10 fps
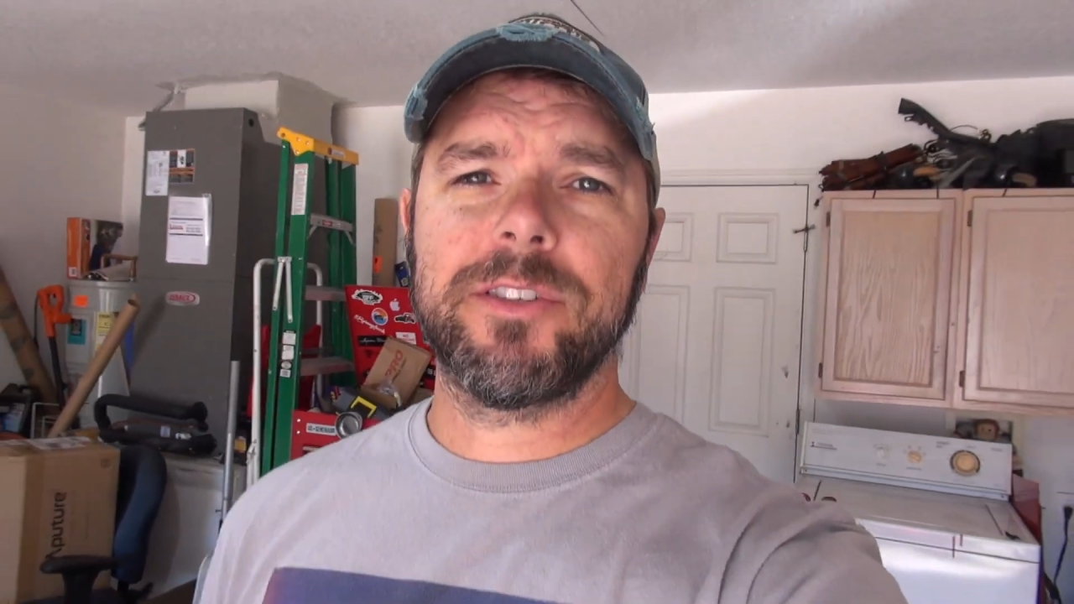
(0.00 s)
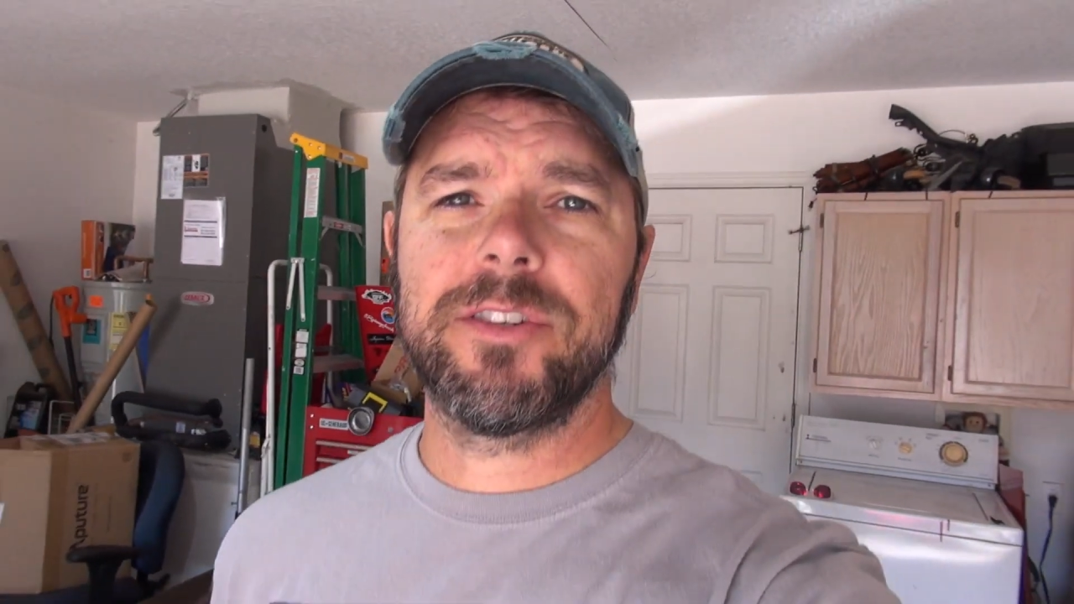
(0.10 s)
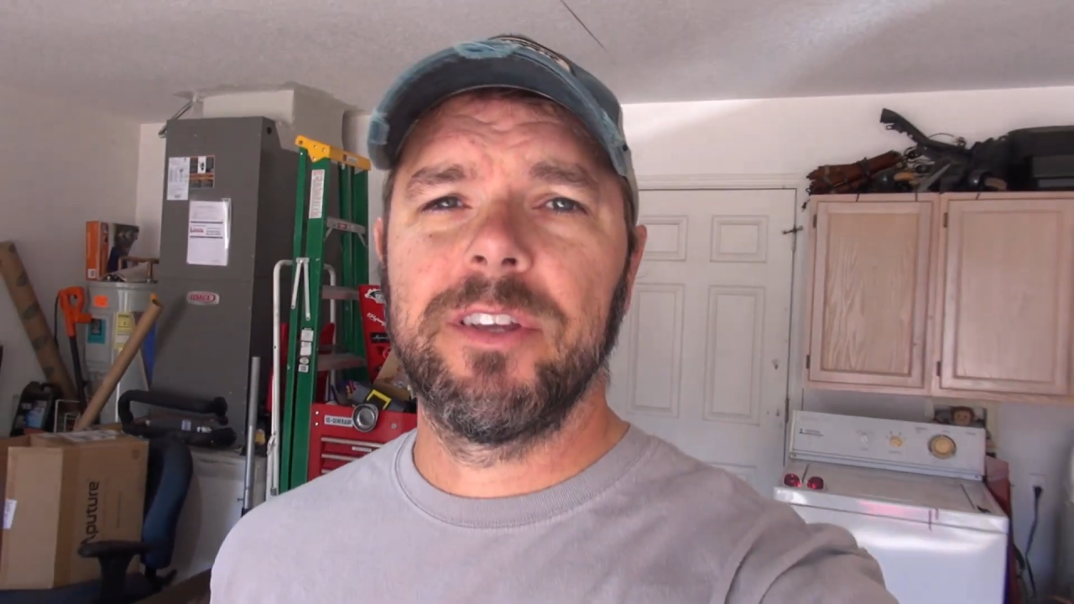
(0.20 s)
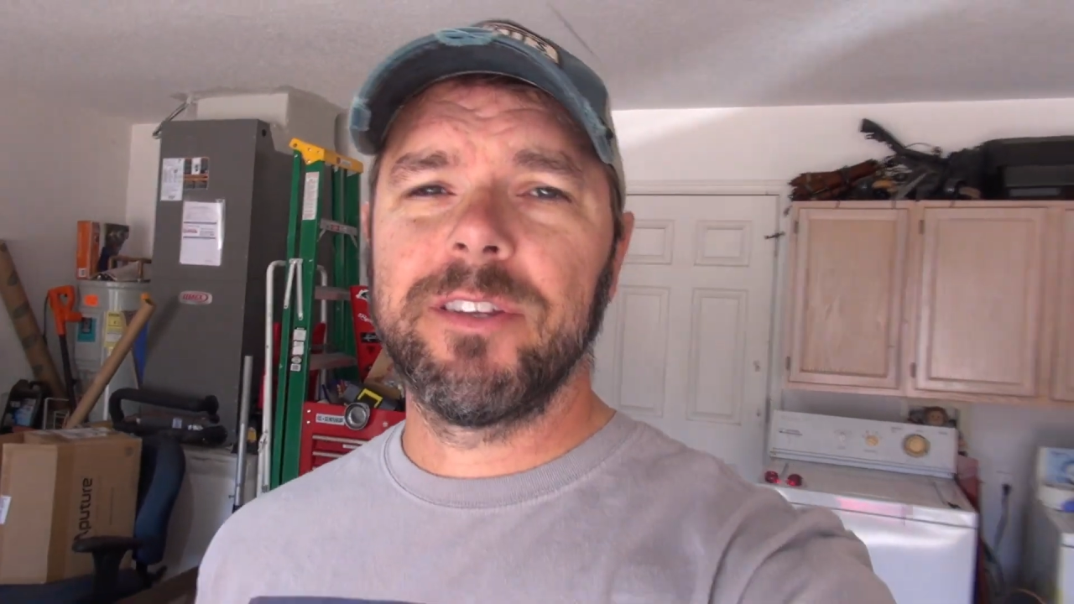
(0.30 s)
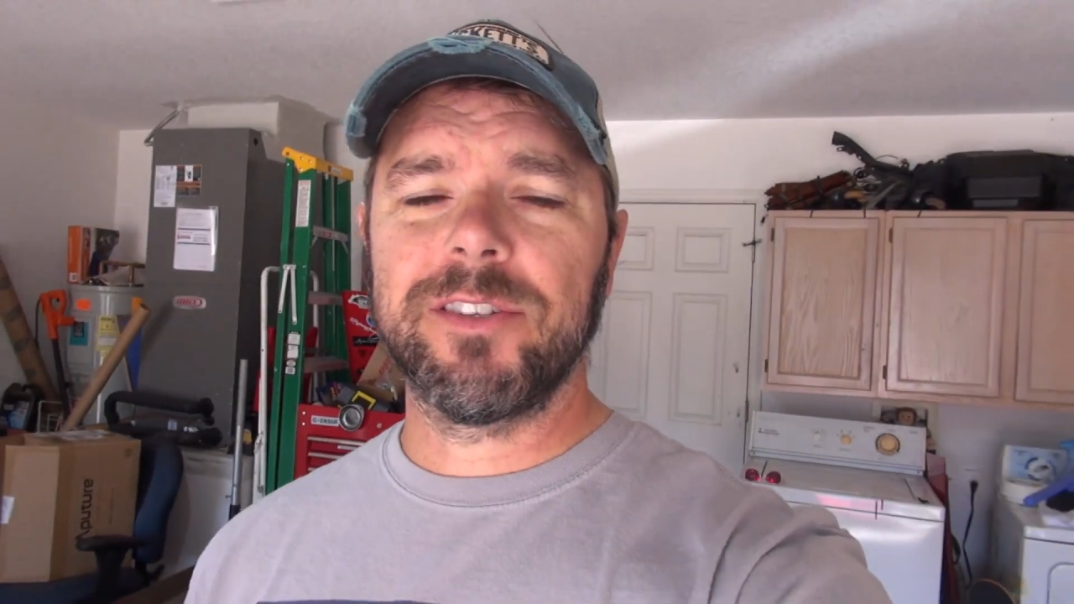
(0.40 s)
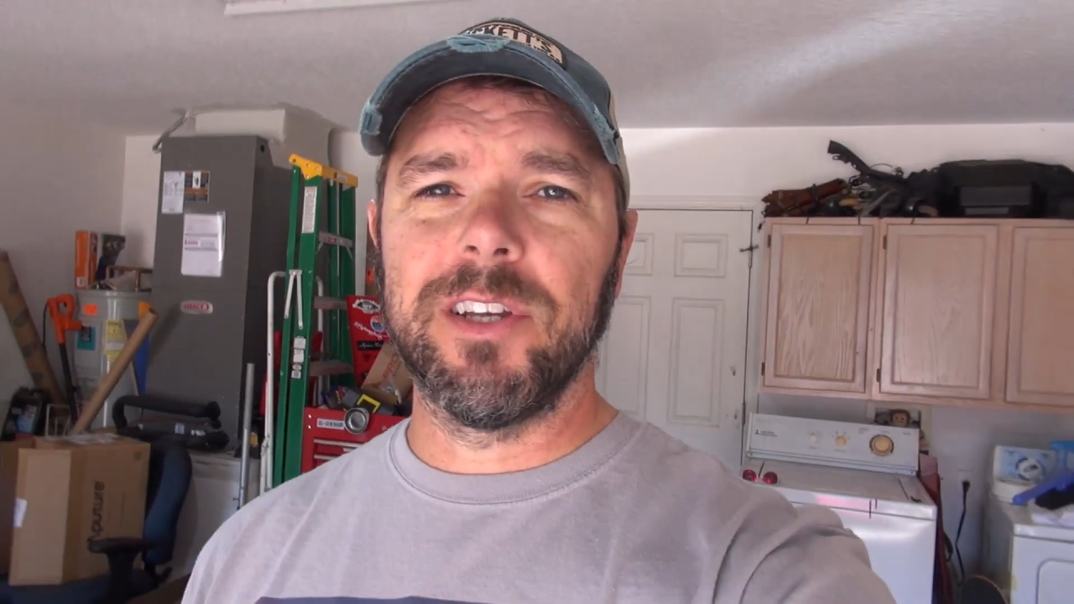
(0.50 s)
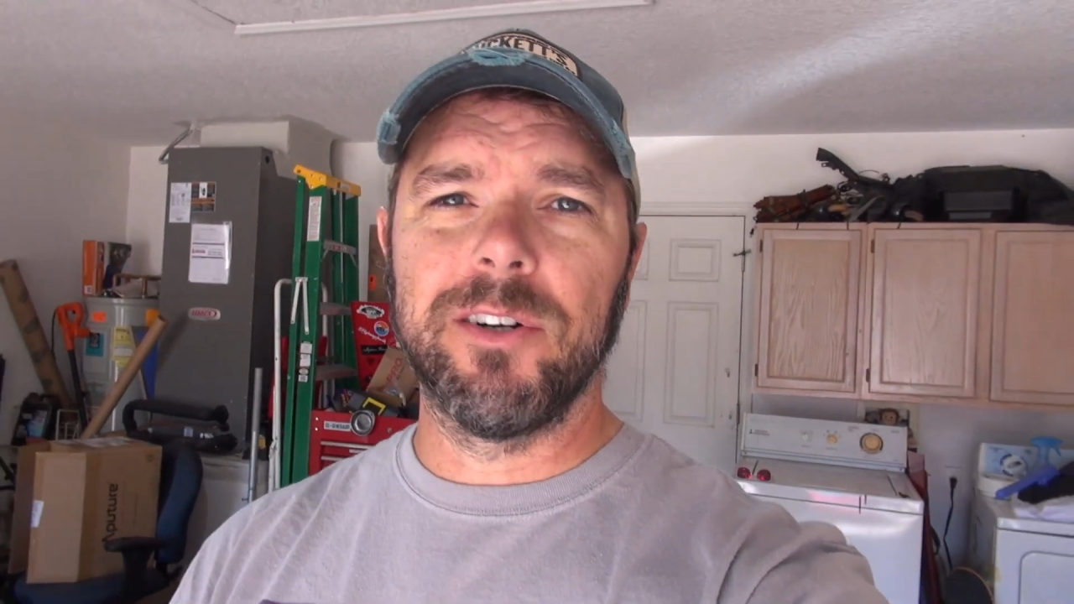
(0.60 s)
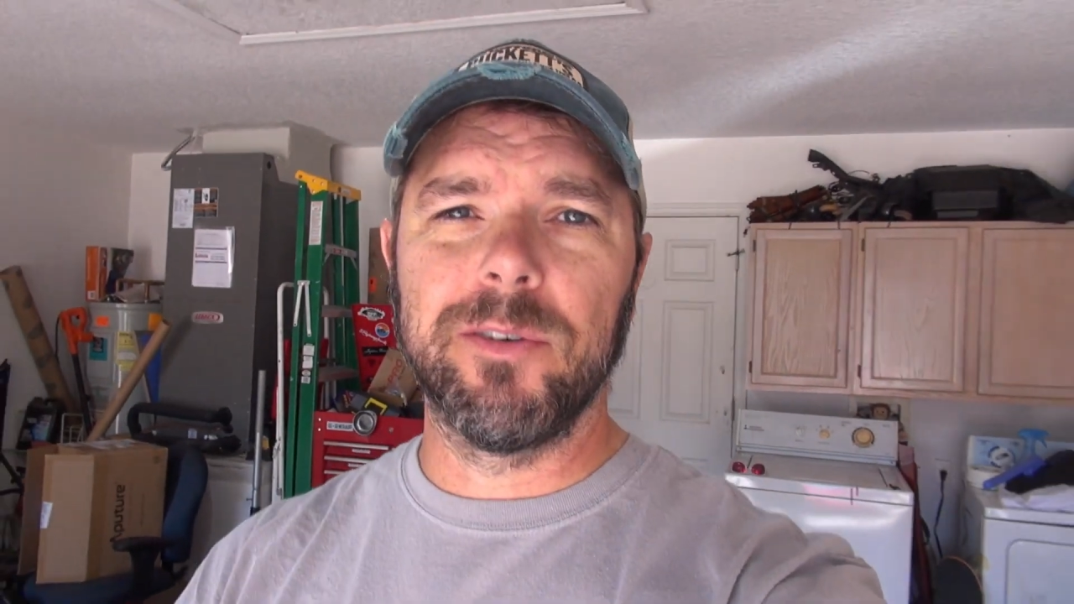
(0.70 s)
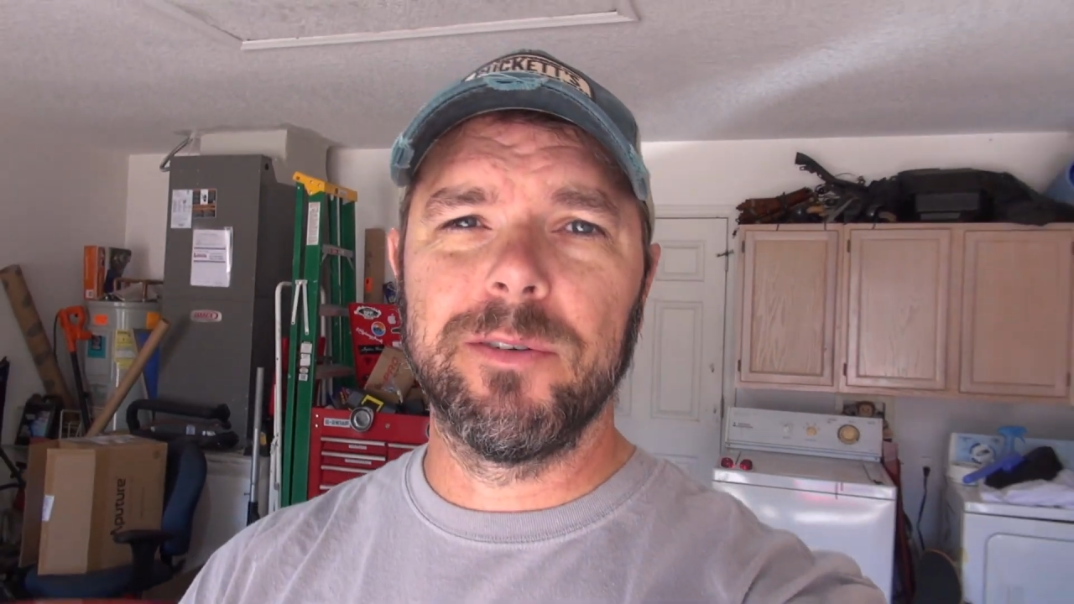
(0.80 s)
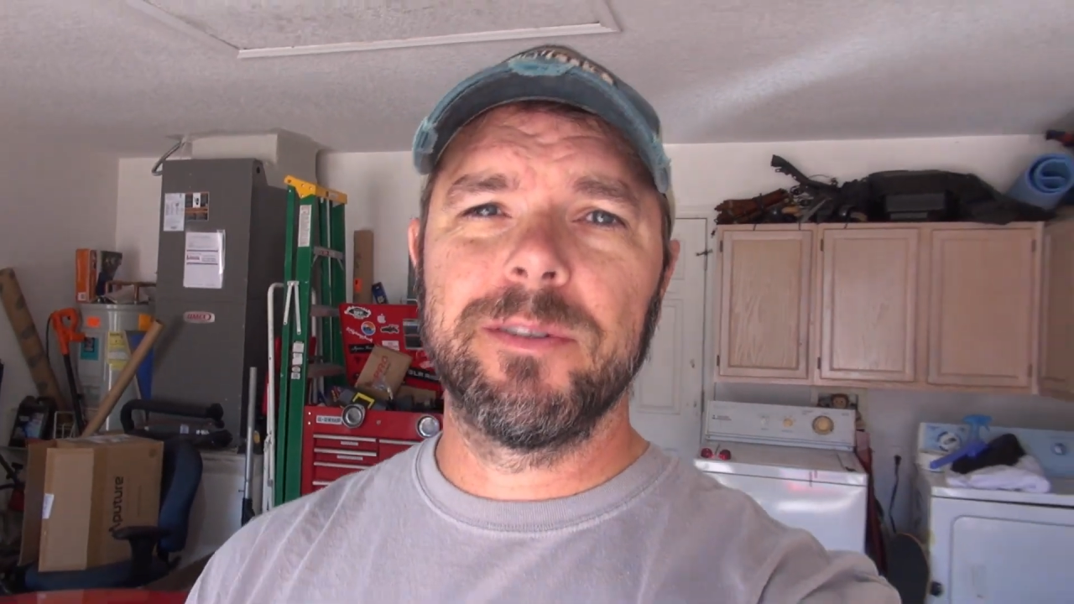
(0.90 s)

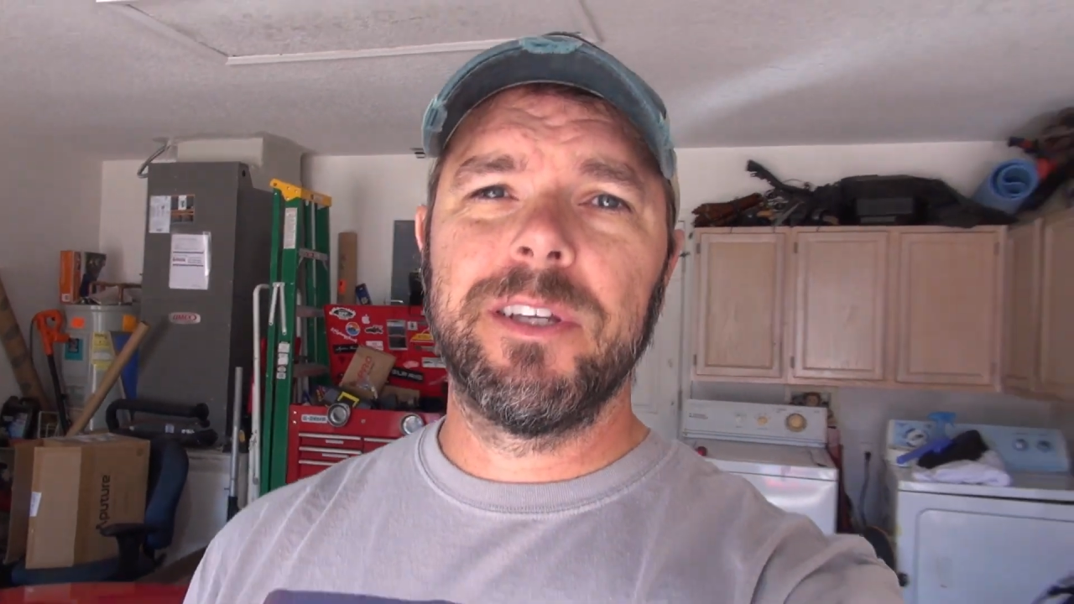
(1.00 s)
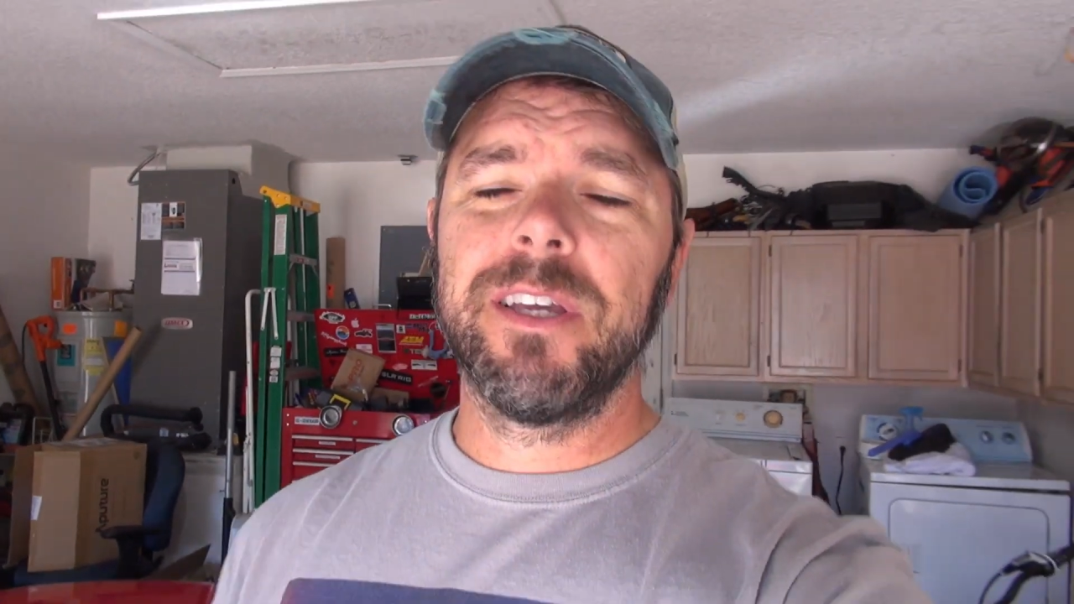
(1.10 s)
so